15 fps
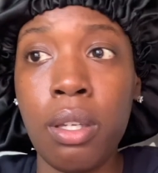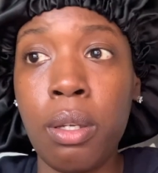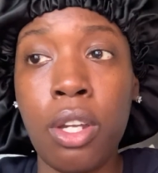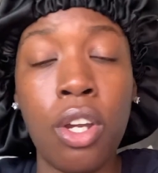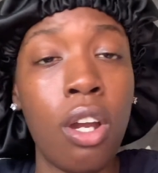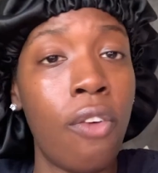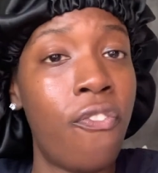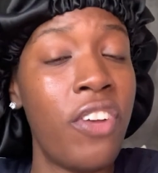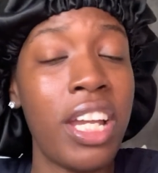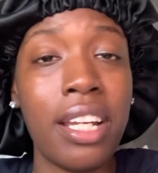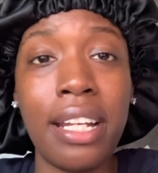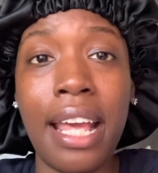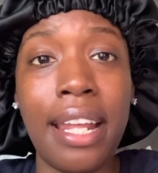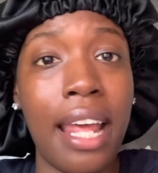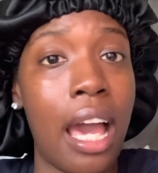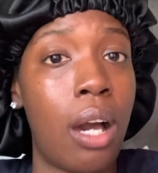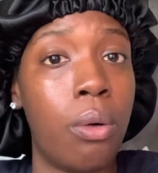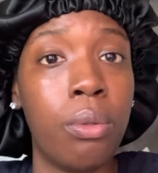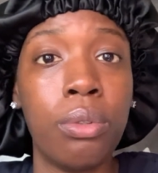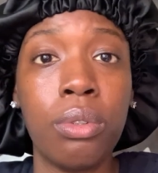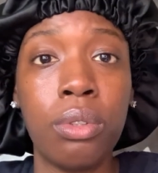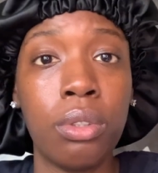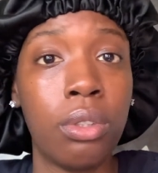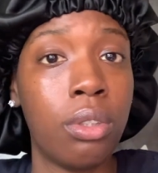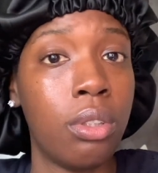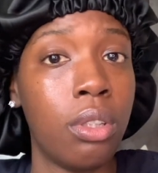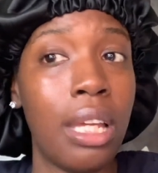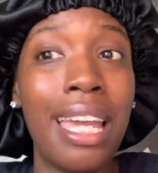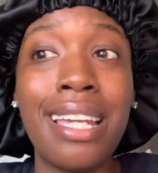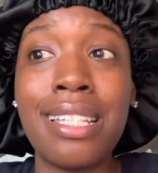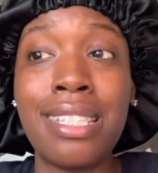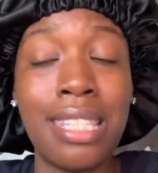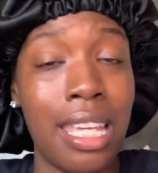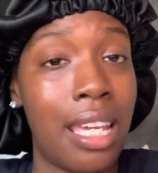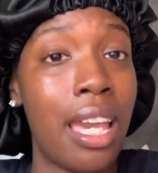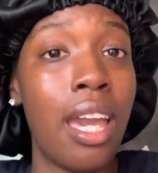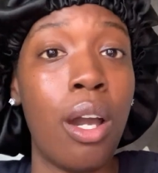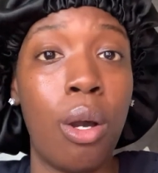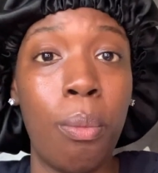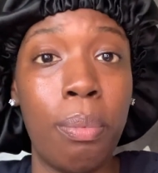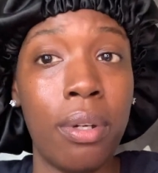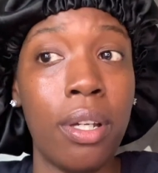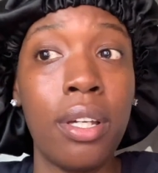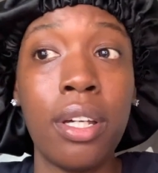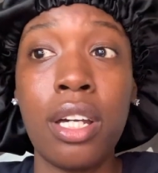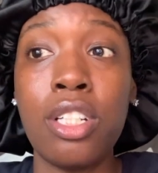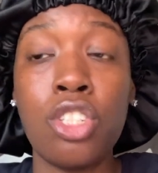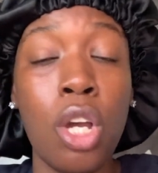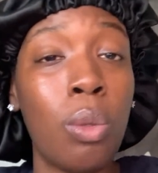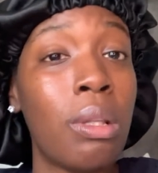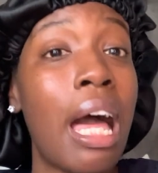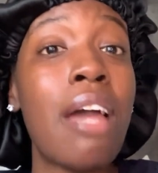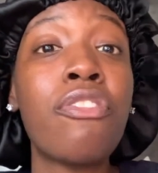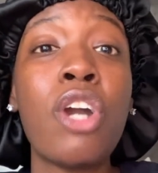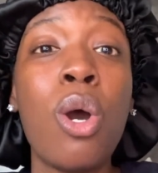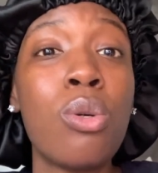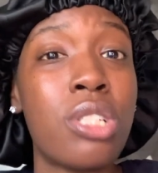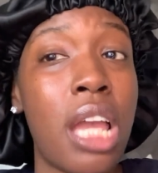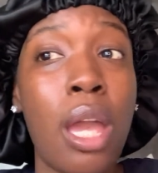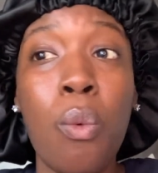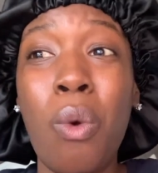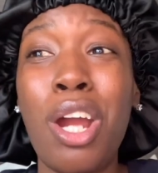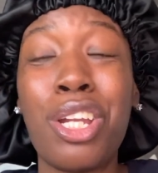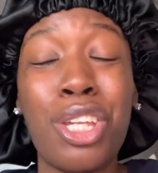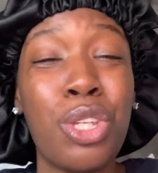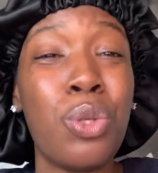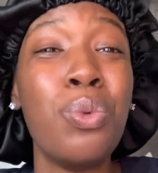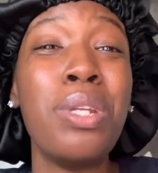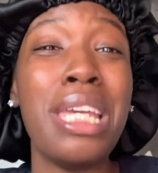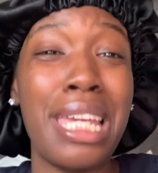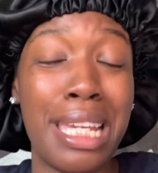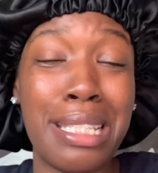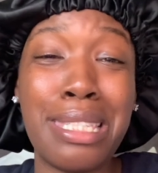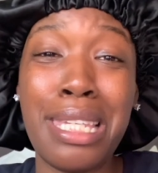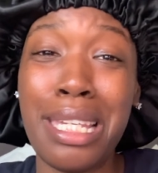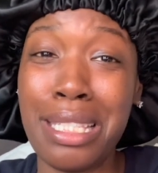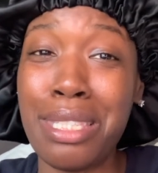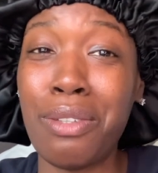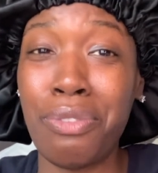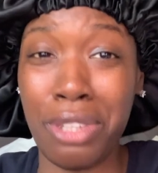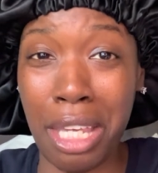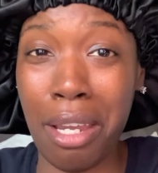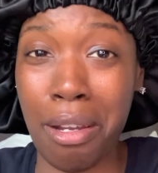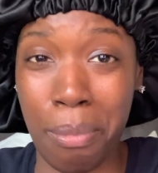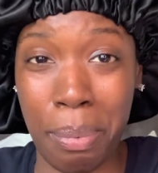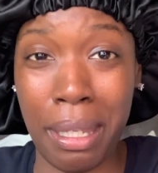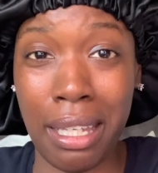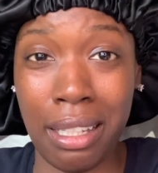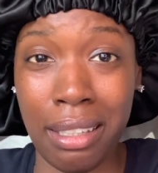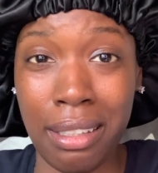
Girl, figure that out and seek help. Because your life coach ain't working. You need intensive therapy.